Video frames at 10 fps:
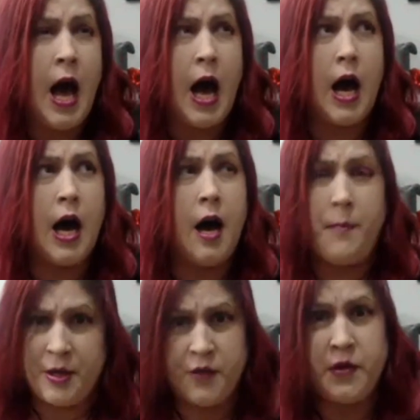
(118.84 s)
a
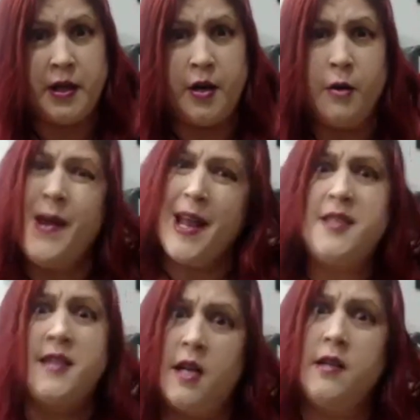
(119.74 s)
bunch of glitter, and a
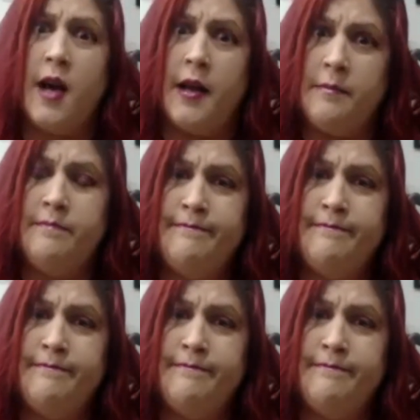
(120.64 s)
stun gun.